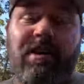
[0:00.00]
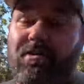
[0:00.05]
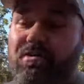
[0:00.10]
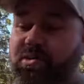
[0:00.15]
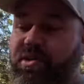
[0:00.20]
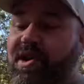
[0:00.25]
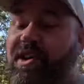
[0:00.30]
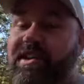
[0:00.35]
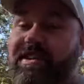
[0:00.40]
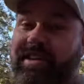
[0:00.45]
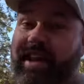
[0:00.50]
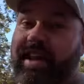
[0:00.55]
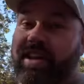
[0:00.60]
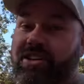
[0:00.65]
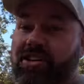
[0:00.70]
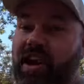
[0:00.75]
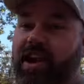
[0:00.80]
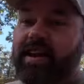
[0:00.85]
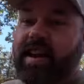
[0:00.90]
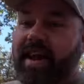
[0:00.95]
going to take a
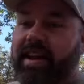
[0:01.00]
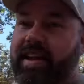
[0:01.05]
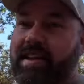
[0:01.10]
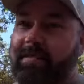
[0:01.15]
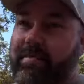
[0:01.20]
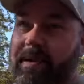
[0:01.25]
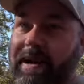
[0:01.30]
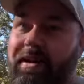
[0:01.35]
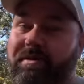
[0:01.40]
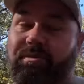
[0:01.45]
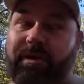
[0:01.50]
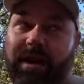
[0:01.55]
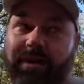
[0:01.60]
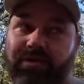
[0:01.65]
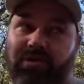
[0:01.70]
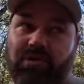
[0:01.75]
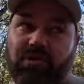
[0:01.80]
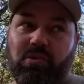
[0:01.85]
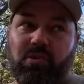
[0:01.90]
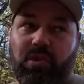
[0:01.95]
shot at it, but it ran
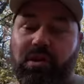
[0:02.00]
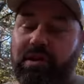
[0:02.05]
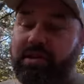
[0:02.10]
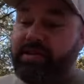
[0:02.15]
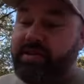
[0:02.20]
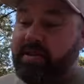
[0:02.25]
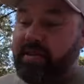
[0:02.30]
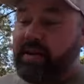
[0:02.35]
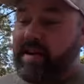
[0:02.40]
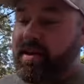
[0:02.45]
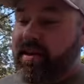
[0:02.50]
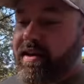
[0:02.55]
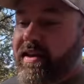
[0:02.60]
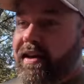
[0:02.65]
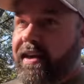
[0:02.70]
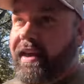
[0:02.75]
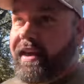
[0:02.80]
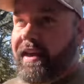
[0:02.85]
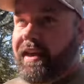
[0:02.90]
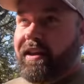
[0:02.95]
through the woods.
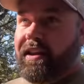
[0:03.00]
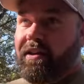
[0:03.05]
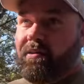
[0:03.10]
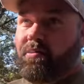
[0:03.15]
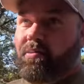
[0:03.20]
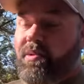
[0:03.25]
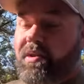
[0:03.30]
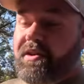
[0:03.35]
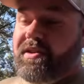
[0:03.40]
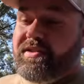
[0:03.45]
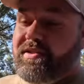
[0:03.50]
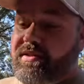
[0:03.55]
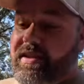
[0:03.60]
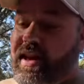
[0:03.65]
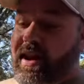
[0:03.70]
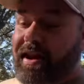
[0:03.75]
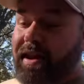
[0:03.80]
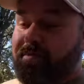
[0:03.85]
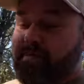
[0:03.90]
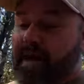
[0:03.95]
And we're just
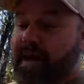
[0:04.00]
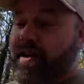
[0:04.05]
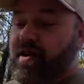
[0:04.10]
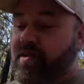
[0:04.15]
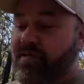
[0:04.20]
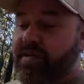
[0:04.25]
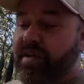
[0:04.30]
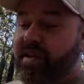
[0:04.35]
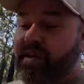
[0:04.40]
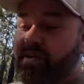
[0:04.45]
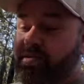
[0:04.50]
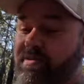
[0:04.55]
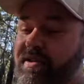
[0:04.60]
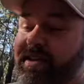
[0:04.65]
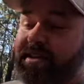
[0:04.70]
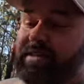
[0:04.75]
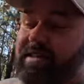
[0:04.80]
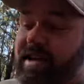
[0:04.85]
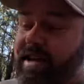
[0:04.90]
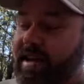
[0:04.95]
now getting back over here to
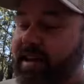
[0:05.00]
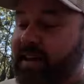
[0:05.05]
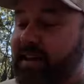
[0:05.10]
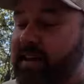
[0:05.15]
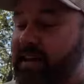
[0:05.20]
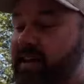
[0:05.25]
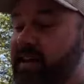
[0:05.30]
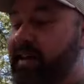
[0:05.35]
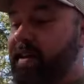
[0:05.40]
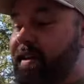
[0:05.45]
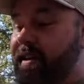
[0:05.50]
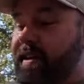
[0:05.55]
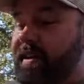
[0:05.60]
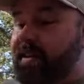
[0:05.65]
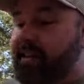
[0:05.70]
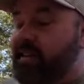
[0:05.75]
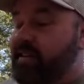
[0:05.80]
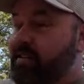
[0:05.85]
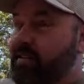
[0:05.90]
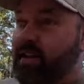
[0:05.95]
reset it.
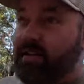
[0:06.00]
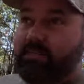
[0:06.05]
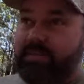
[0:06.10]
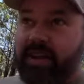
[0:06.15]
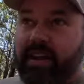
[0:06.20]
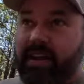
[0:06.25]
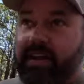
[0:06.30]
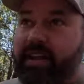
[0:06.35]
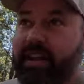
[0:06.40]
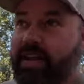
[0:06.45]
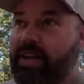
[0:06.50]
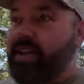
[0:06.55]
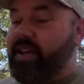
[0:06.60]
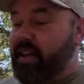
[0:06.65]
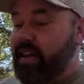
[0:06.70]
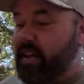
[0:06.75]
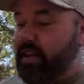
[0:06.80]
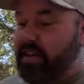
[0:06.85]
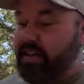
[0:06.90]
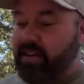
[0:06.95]
I'm telling you, that
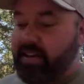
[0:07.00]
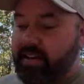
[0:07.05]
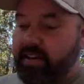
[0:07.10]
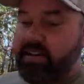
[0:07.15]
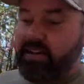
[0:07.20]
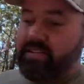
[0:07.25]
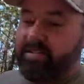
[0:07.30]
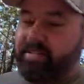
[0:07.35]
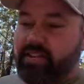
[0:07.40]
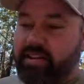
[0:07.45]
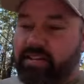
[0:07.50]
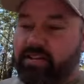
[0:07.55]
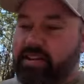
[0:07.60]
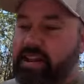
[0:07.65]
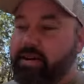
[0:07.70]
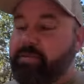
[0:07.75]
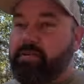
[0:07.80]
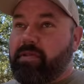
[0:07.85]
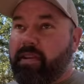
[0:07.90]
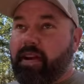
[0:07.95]
thing is just
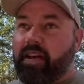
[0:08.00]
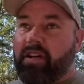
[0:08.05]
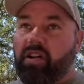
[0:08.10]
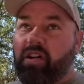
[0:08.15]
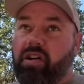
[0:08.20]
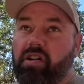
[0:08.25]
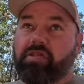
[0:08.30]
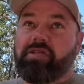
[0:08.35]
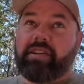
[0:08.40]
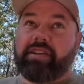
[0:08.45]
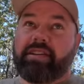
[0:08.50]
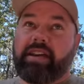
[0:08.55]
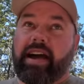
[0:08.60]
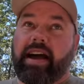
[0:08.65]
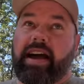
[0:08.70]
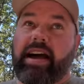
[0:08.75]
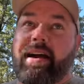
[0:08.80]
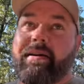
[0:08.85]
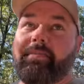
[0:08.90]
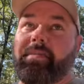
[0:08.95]
coming around all the
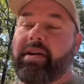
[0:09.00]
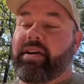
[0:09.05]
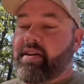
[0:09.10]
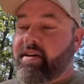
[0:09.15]
time.